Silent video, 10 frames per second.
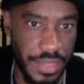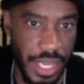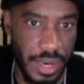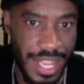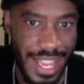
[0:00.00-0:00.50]

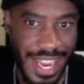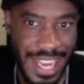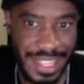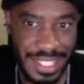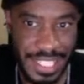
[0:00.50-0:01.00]
there,
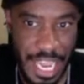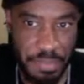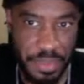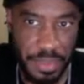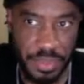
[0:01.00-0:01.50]
at the
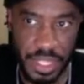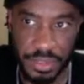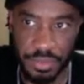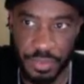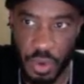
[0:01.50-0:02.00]
top of
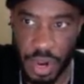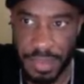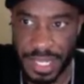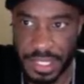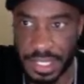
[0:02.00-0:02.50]
the form, I'm
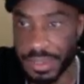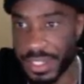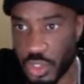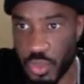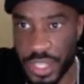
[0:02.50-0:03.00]
actually going to
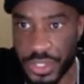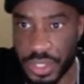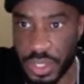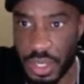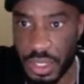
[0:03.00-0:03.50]

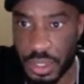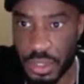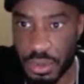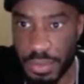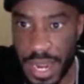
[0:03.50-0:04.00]
switch
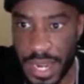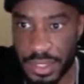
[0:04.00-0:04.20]
to my